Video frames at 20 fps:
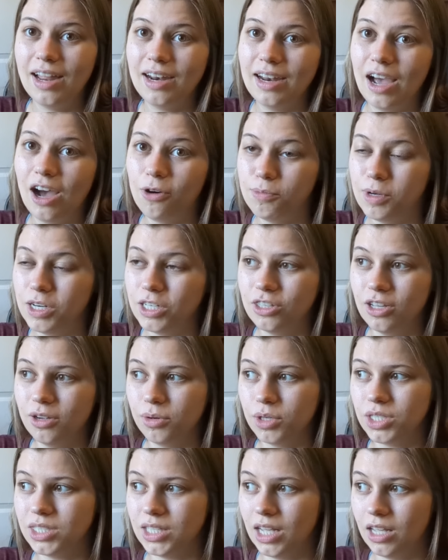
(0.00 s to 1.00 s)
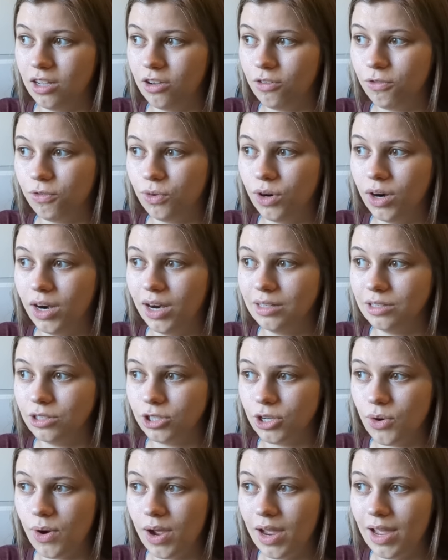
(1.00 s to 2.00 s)
and how much they were selling for, and
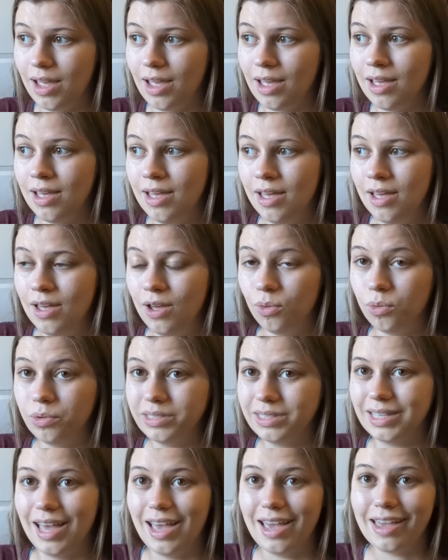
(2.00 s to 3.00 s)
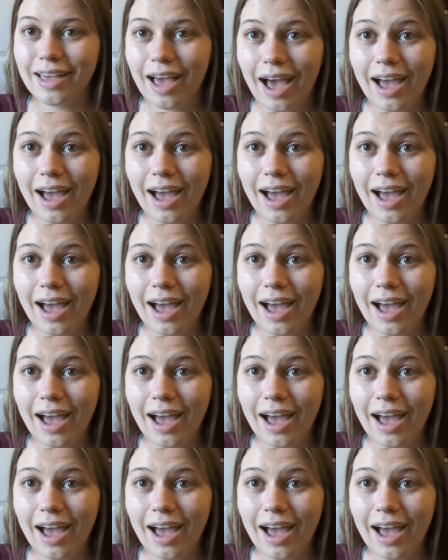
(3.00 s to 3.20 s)
so I was like,